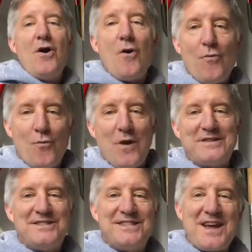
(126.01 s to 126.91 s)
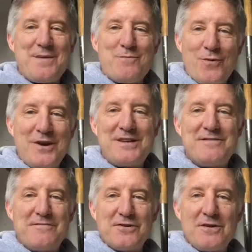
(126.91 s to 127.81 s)
Wednesday morning
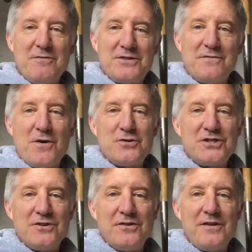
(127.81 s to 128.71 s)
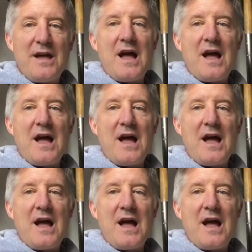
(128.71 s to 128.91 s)
devotional